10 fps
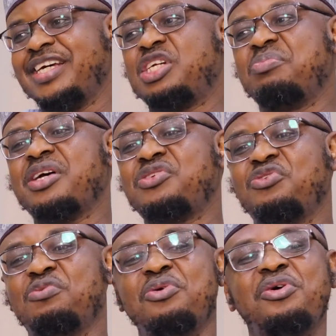It
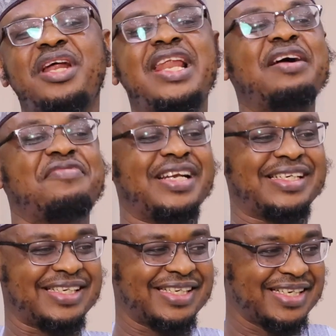makes you more
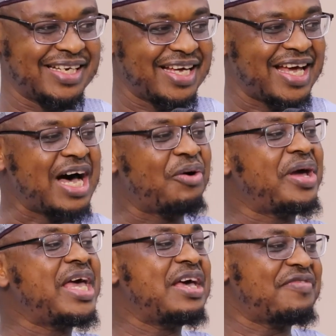relevant.
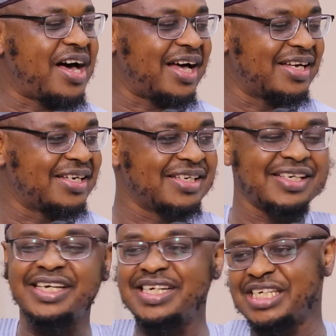However,
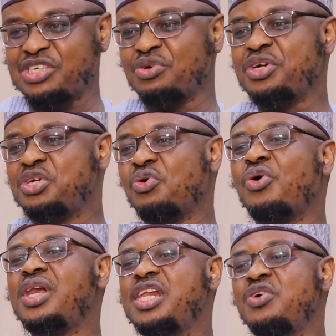it is not the
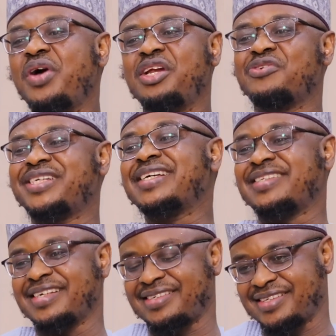only way to
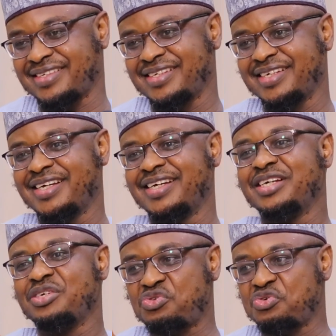success.
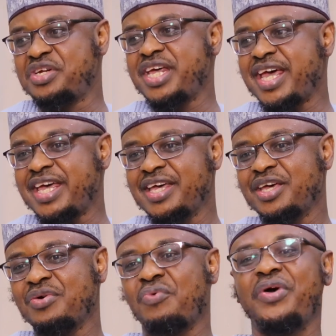Today,
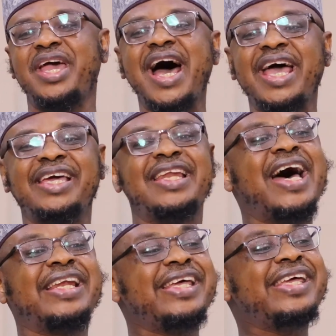we are in
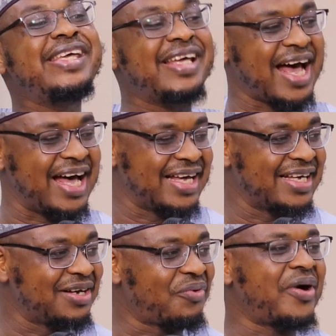an era
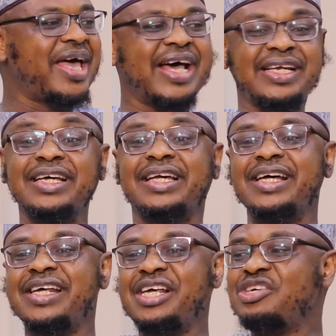where
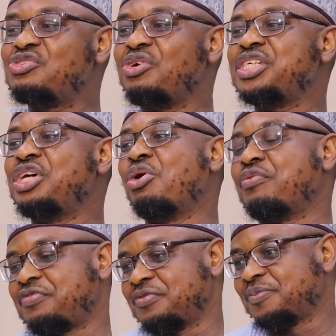degree is not
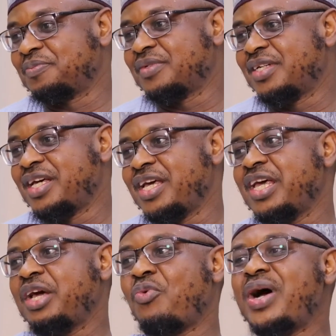enough.
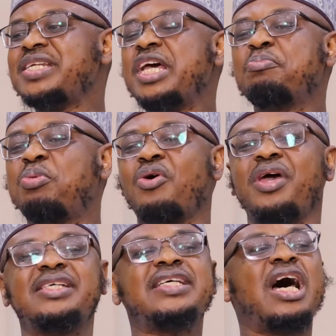What
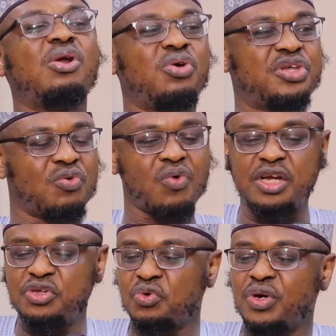employers are looking,
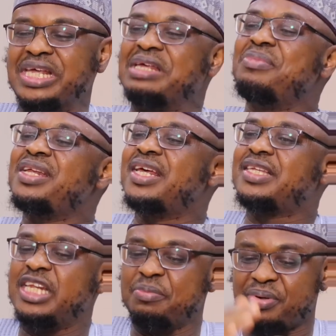what you will
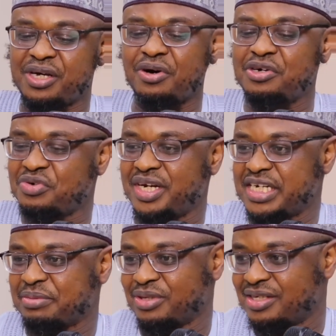immediately bring onto
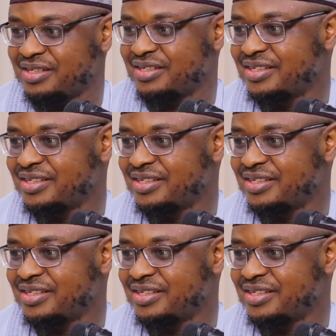the table?